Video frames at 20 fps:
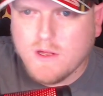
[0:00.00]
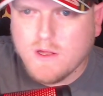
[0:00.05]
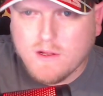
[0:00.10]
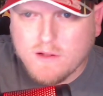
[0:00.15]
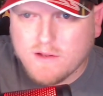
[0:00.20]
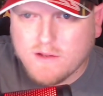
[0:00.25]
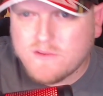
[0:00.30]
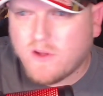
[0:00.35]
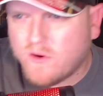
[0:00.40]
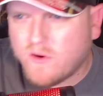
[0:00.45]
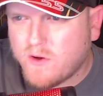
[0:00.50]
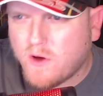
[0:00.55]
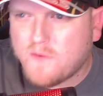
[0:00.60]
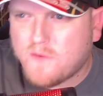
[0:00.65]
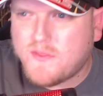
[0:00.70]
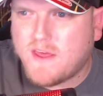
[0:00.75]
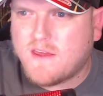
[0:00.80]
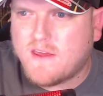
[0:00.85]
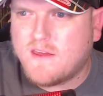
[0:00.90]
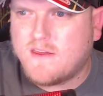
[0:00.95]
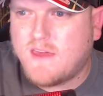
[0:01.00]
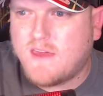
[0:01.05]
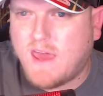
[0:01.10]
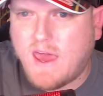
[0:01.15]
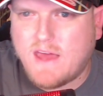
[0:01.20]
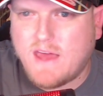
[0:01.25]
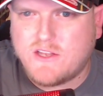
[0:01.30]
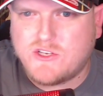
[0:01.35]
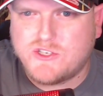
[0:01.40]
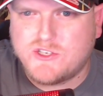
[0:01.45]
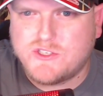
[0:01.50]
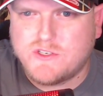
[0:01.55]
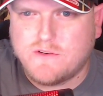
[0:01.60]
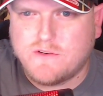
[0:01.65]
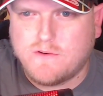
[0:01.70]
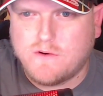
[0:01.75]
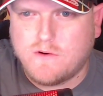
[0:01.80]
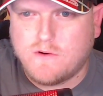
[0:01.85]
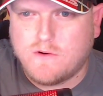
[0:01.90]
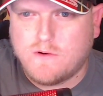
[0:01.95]
Don't know if they can catch
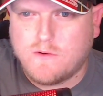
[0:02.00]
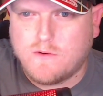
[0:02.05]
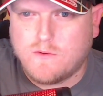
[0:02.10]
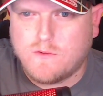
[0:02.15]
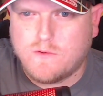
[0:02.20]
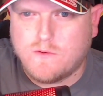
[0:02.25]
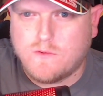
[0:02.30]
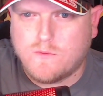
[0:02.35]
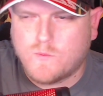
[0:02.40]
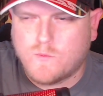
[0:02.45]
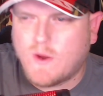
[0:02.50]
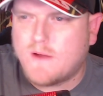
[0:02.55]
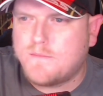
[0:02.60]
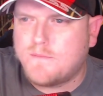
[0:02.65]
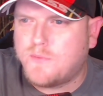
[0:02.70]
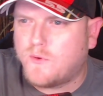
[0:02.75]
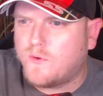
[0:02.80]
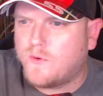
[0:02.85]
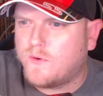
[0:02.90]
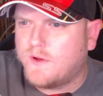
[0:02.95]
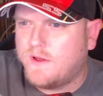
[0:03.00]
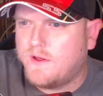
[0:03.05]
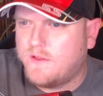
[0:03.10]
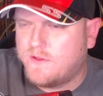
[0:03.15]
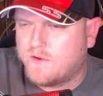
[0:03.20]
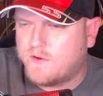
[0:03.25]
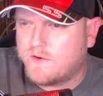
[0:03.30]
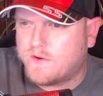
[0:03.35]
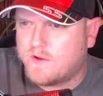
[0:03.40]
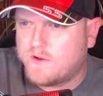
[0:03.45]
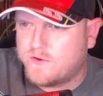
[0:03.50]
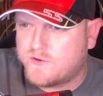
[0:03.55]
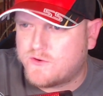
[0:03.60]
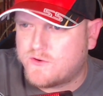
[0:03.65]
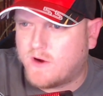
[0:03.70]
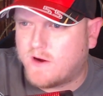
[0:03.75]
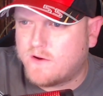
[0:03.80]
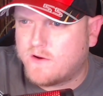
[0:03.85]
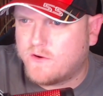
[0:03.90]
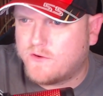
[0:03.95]
Red Bull in the
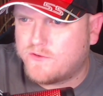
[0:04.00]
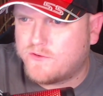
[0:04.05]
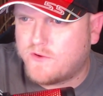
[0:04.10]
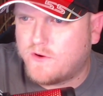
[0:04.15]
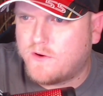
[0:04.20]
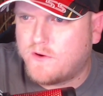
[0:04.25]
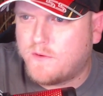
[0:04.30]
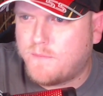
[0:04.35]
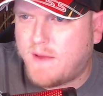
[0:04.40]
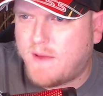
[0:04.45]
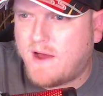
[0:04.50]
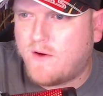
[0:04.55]
constructors. They're about